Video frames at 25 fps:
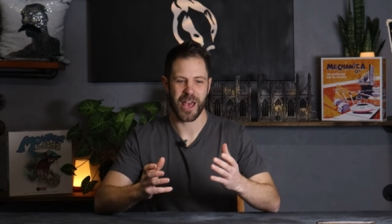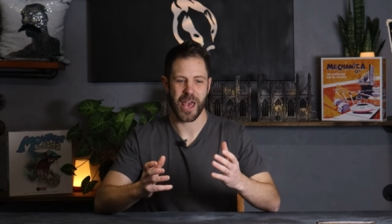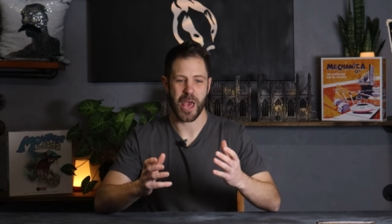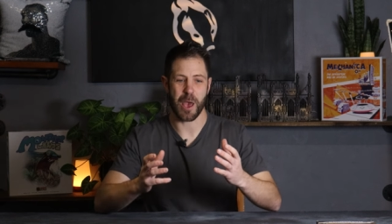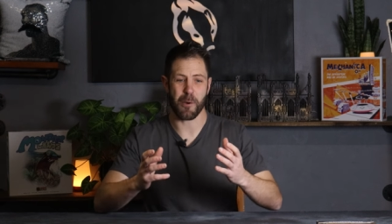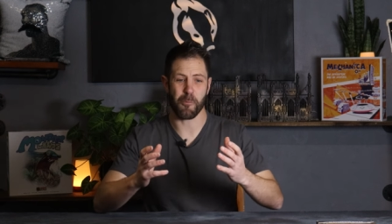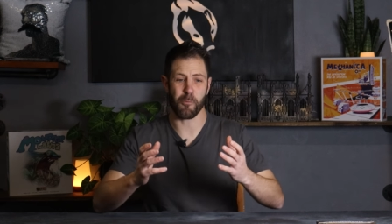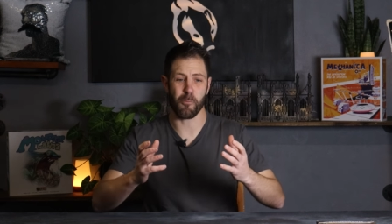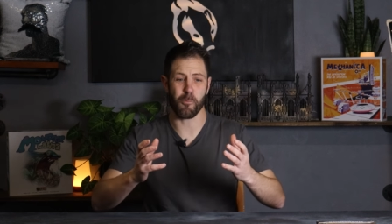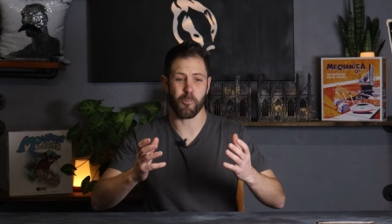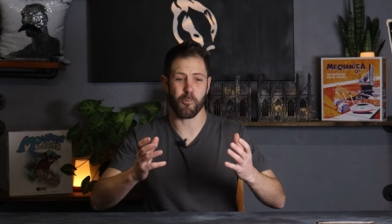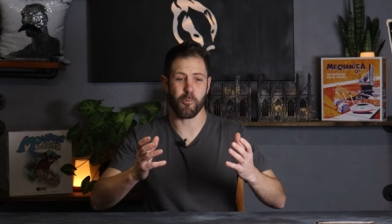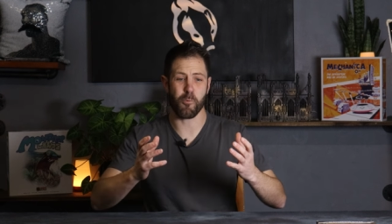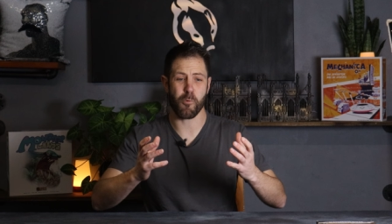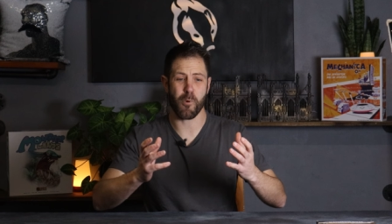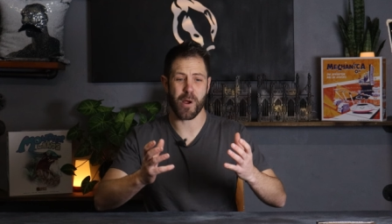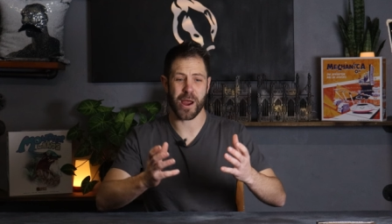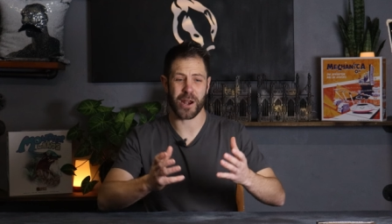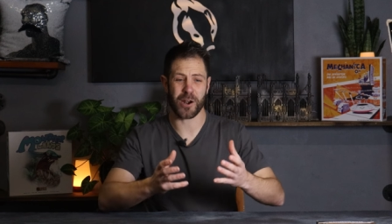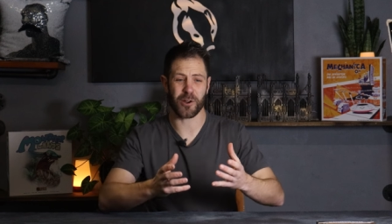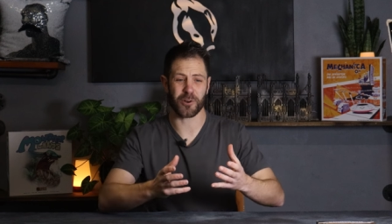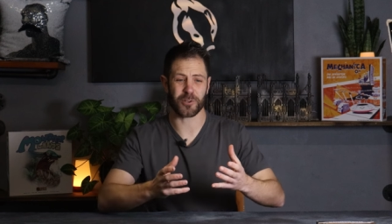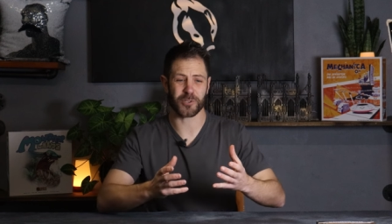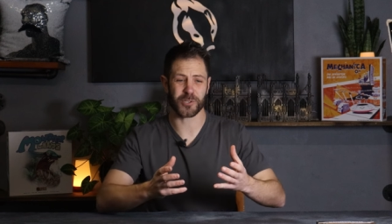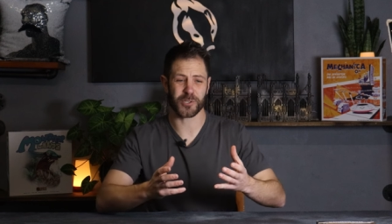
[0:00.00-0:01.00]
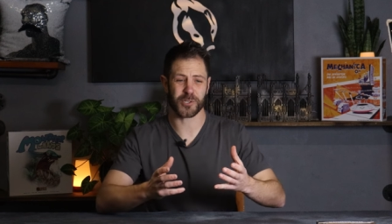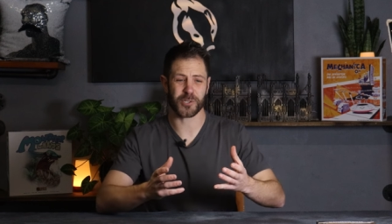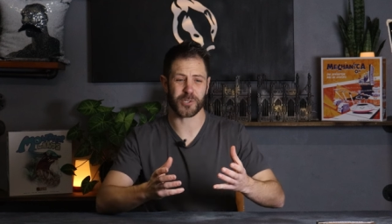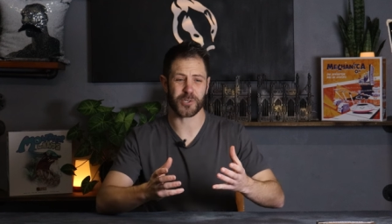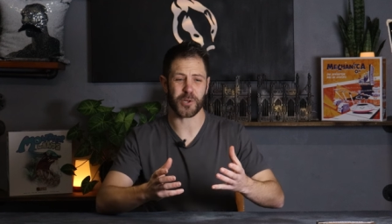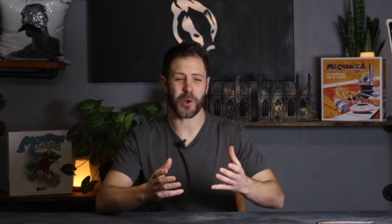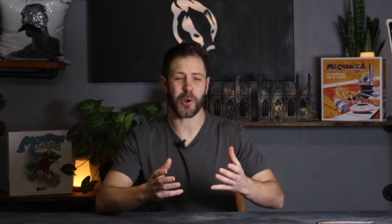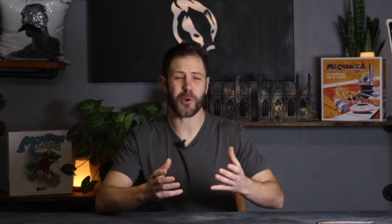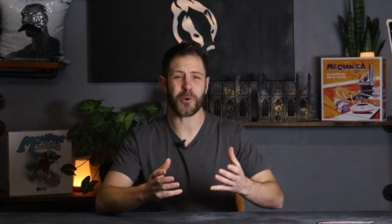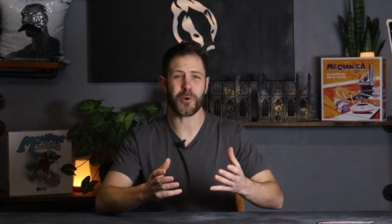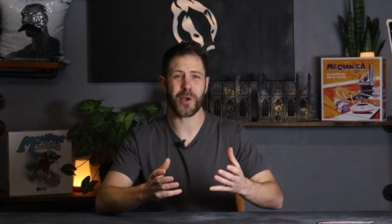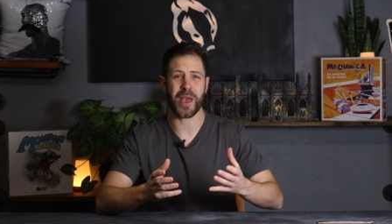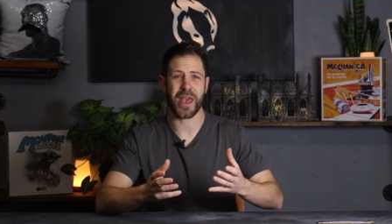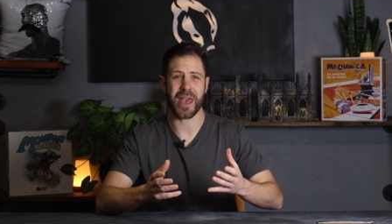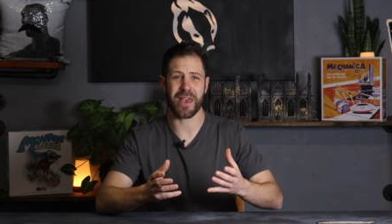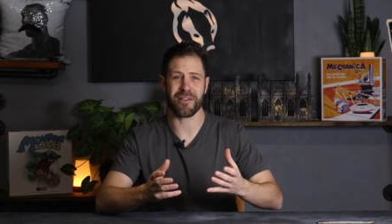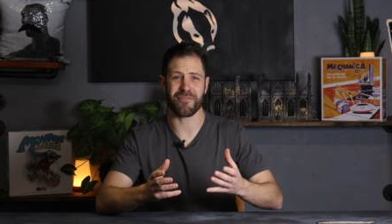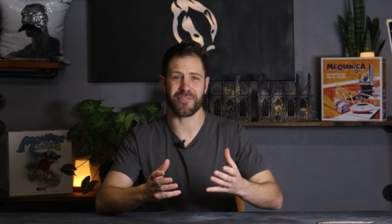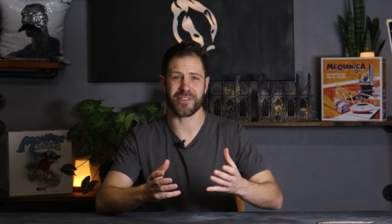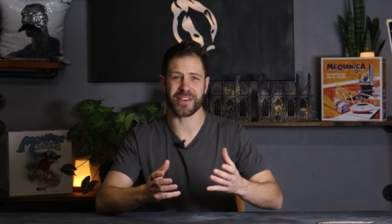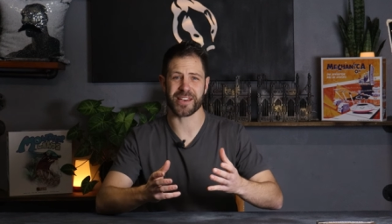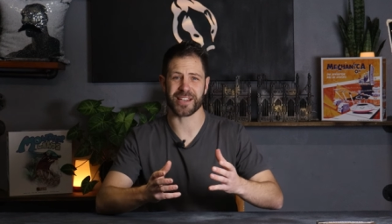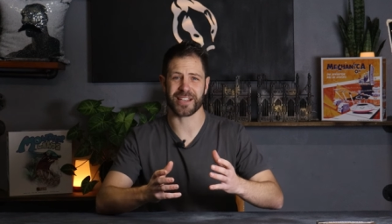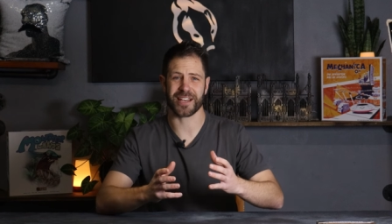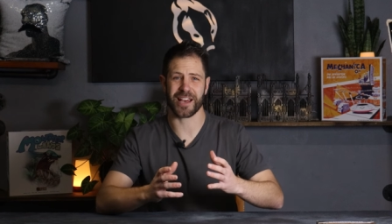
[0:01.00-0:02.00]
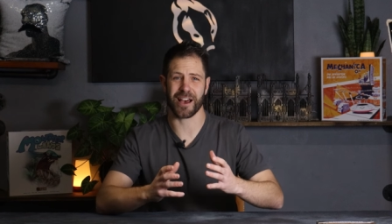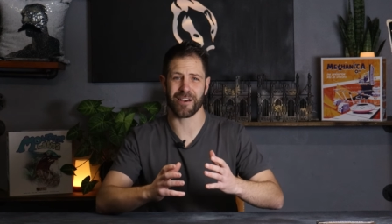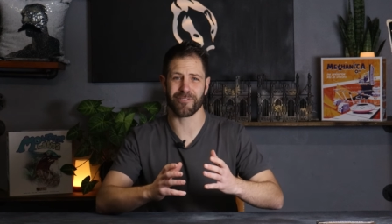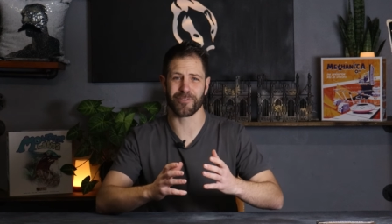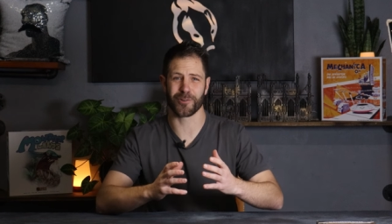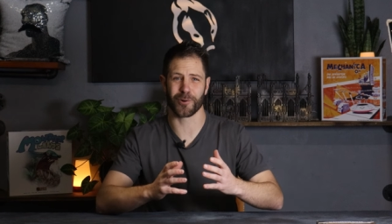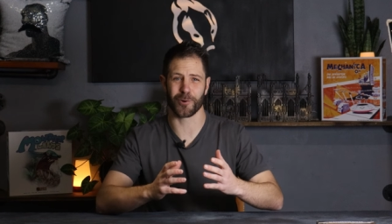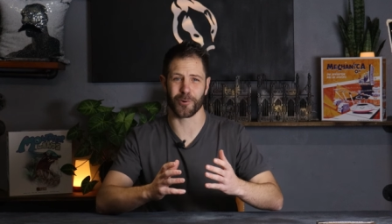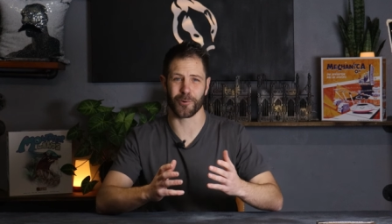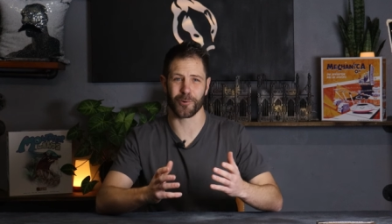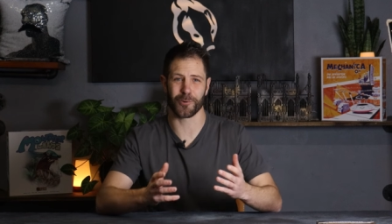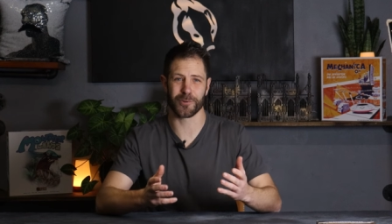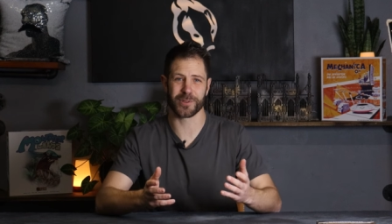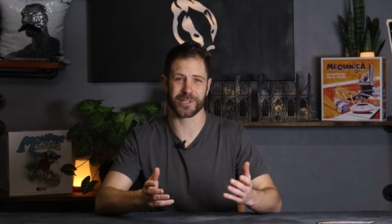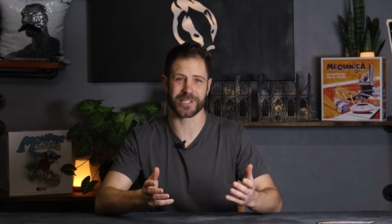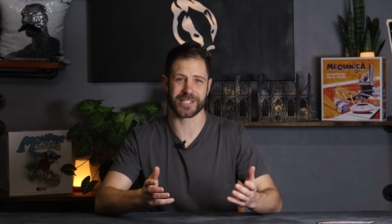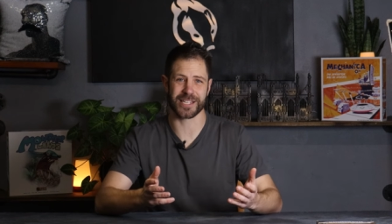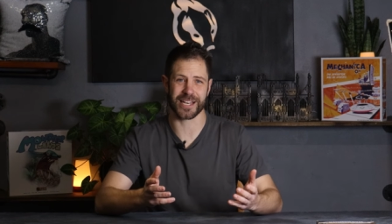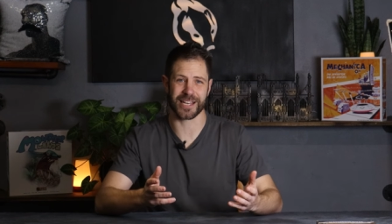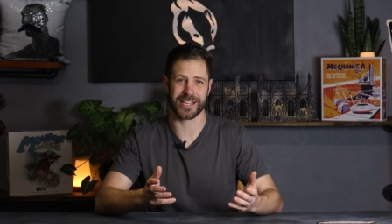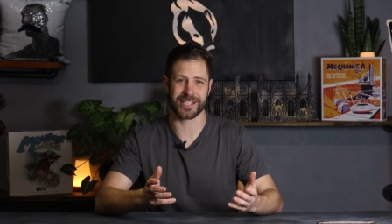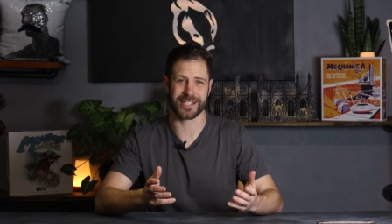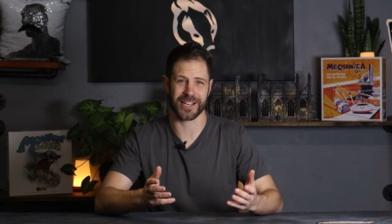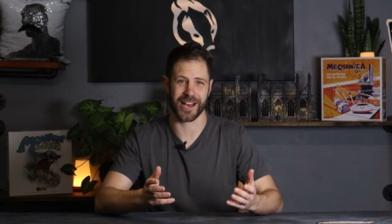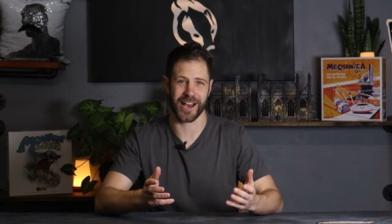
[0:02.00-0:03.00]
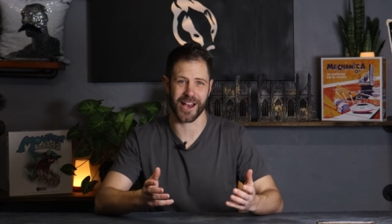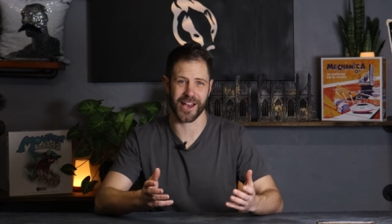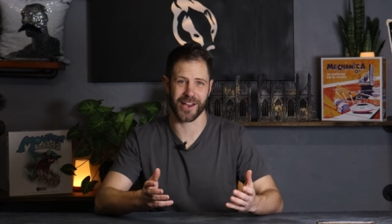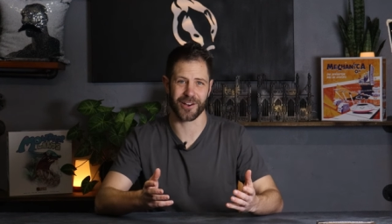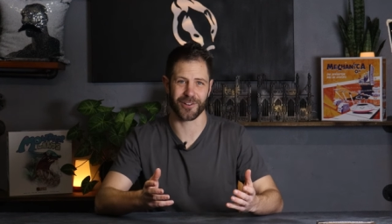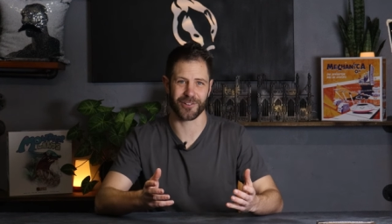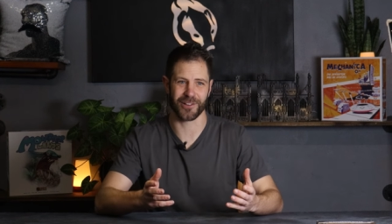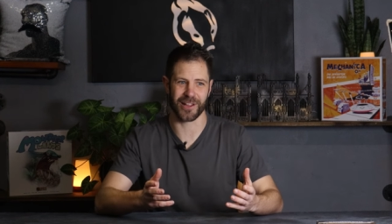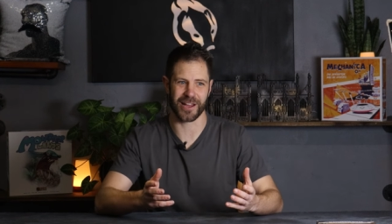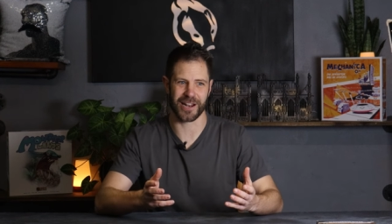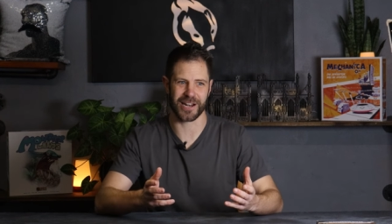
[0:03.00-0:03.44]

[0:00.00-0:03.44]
It went on so heavy it covered all the detail